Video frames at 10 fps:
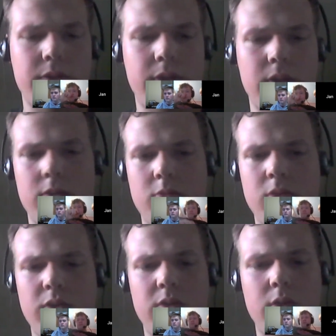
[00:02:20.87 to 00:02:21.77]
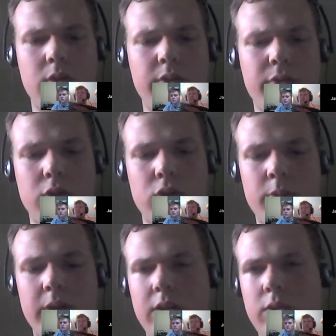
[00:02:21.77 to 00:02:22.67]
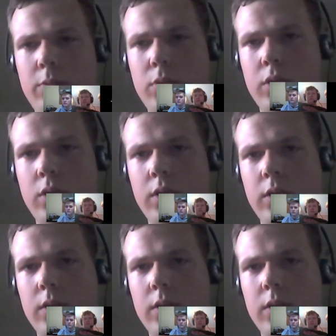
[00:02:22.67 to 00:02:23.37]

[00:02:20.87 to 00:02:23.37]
think on the forum and then the blog,